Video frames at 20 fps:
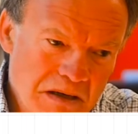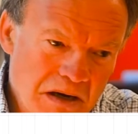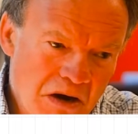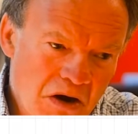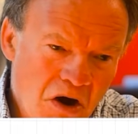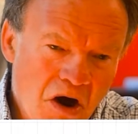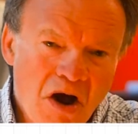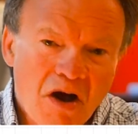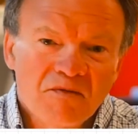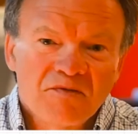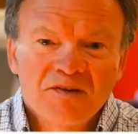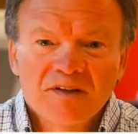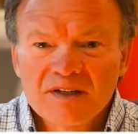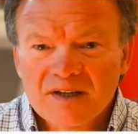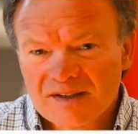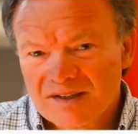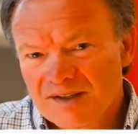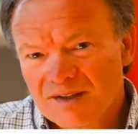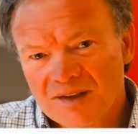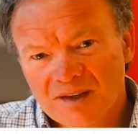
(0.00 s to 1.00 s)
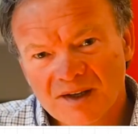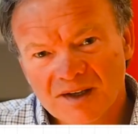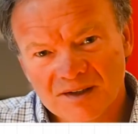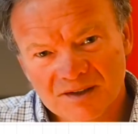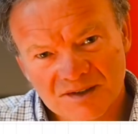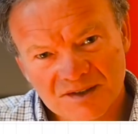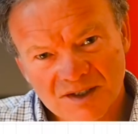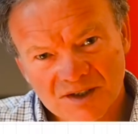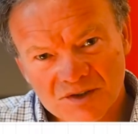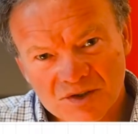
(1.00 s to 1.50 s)
a half a dozen
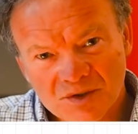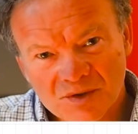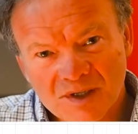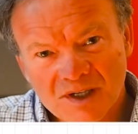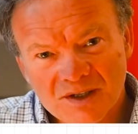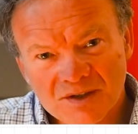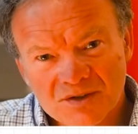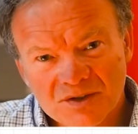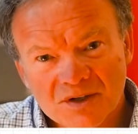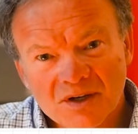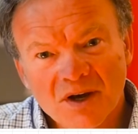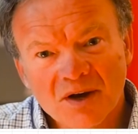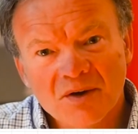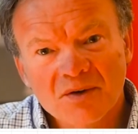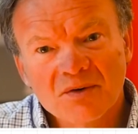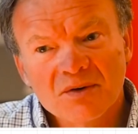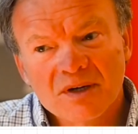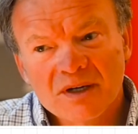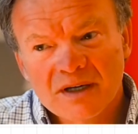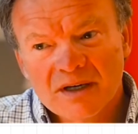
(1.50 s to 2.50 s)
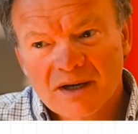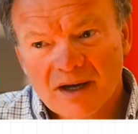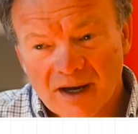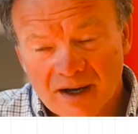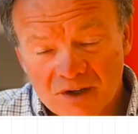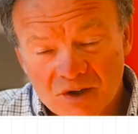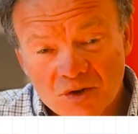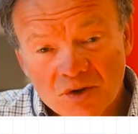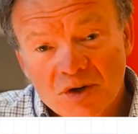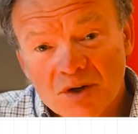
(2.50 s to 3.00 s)
things that you need to know,
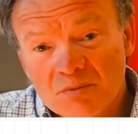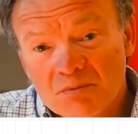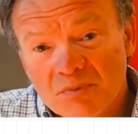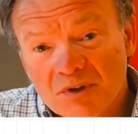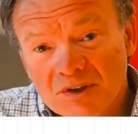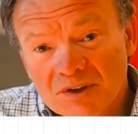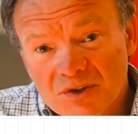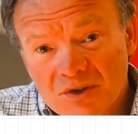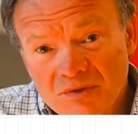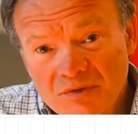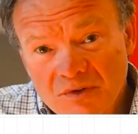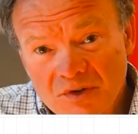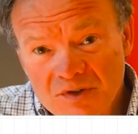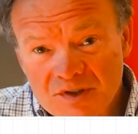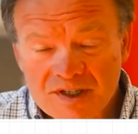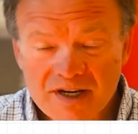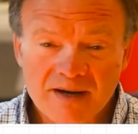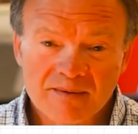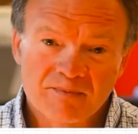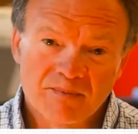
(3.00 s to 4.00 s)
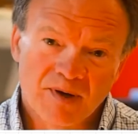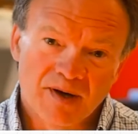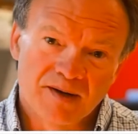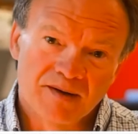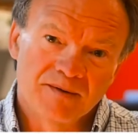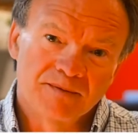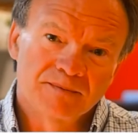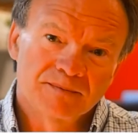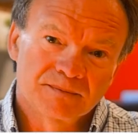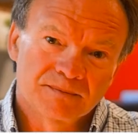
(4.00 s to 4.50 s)
and you can build your first
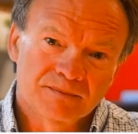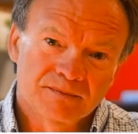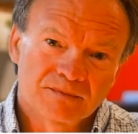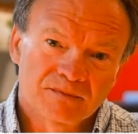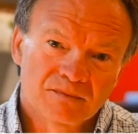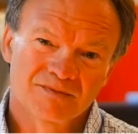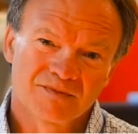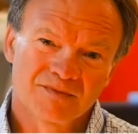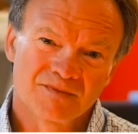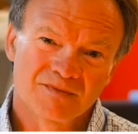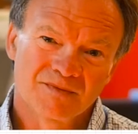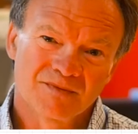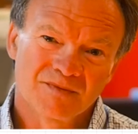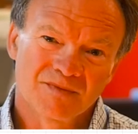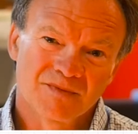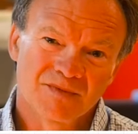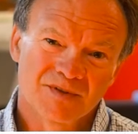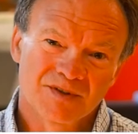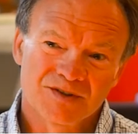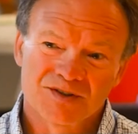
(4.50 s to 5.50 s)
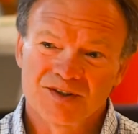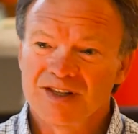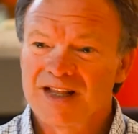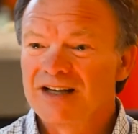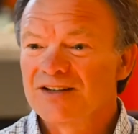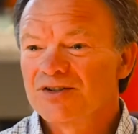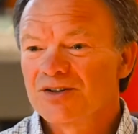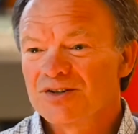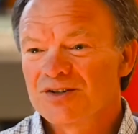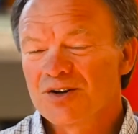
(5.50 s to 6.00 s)
campaign. So
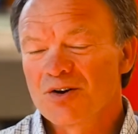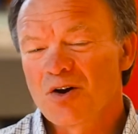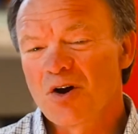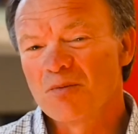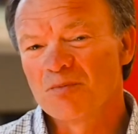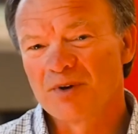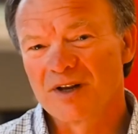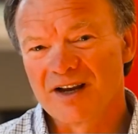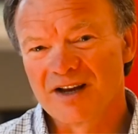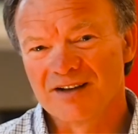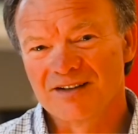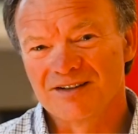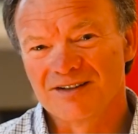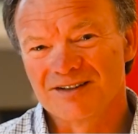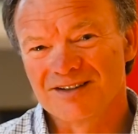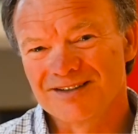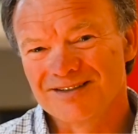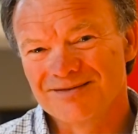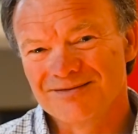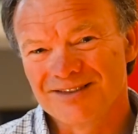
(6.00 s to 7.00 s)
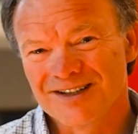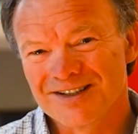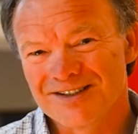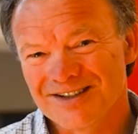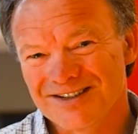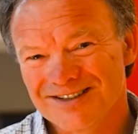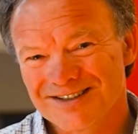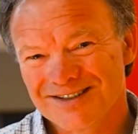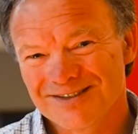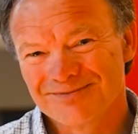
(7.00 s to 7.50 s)
that's not so complicated, is
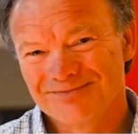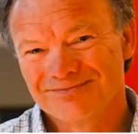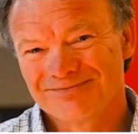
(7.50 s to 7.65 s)
it?